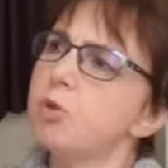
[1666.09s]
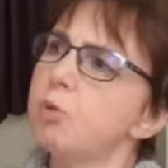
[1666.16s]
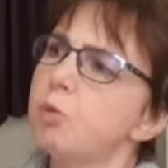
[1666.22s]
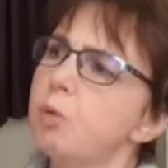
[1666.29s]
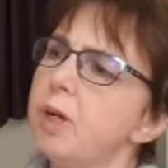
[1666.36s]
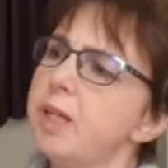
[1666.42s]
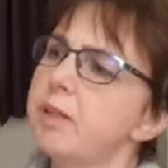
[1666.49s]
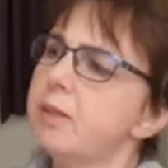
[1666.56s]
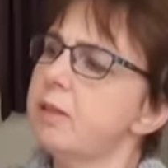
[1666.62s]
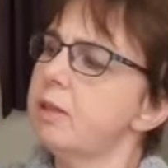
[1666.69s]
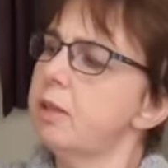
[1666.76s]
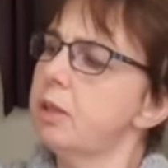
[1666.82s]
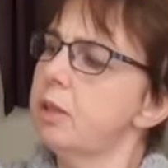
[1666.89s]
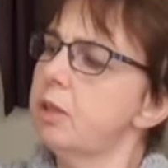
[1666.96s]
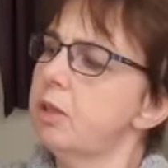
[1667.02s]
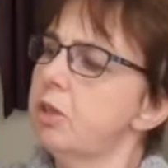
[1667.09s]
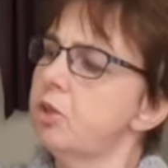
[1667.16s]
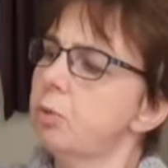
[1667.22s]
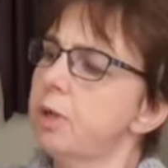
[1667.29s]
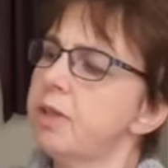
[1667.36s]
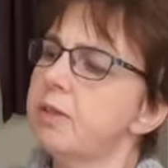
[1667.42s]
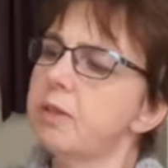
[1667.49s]
20
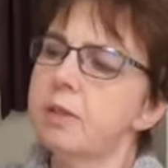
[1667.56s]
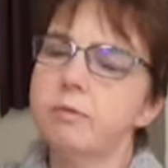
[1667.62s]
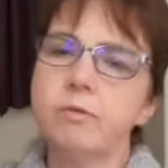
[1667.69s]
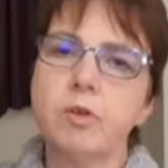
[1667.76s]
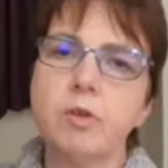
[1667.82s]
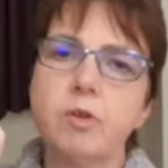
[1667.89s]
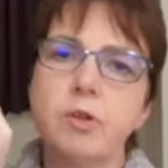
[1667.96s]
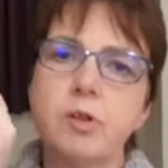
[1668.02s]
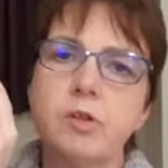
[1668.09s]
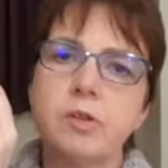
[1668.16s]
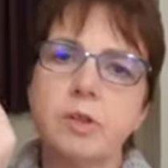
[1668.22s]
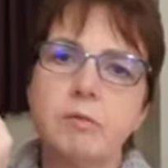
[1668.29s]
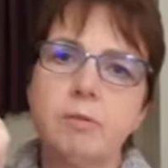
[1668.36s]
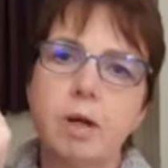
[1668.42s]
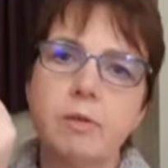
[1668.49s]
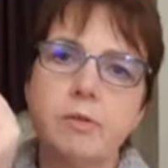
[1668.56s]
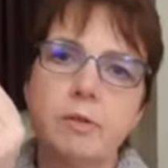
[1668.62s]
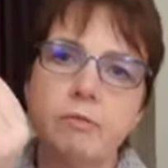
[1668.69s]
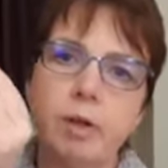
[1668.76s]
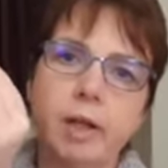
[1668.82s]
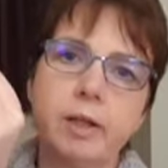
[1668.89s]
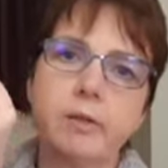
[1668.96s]
of the 30 rows
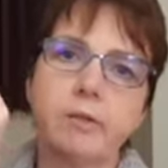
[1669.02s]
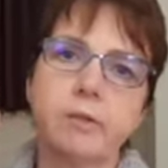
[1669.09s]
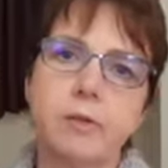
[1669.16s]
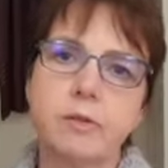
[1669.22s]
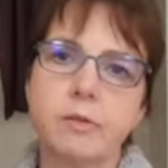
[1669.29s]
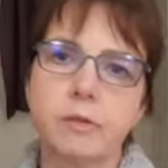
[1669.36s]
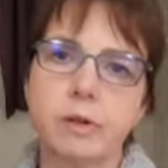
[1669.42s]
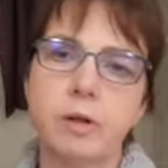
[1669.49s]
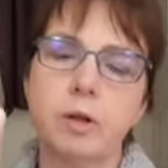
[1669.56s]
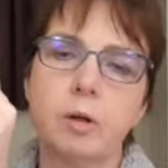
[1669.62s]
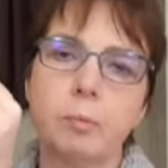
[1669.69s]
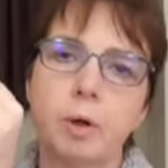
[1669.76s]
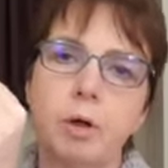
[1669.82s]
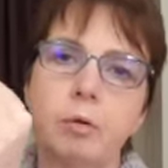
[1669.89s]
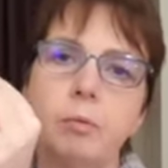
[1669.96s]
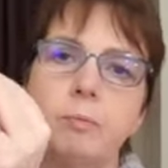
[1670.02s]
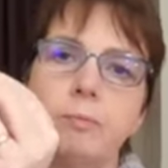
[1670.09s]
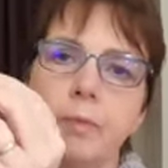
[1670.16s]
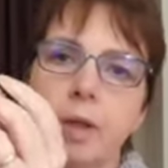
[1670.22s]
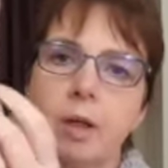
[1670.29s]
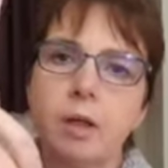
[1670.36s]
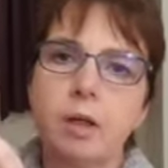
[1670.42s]
of length since the armhole.
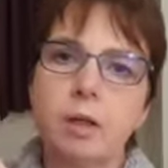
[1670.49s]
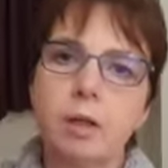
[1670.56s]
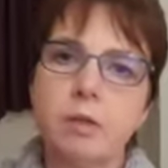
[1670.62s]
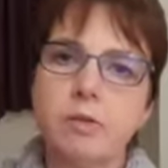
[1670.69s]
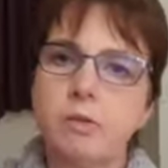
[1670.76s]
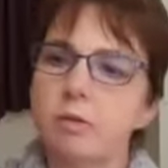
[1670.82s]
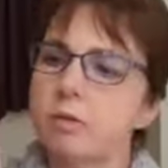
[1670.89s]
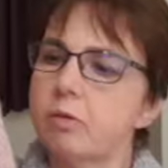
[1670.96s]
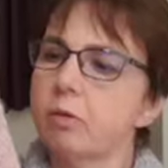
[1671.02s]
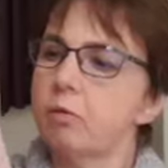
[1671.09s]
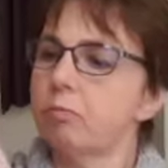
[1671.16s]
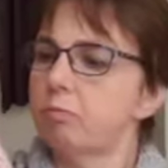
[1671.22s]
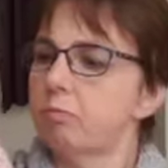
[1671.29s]
It's not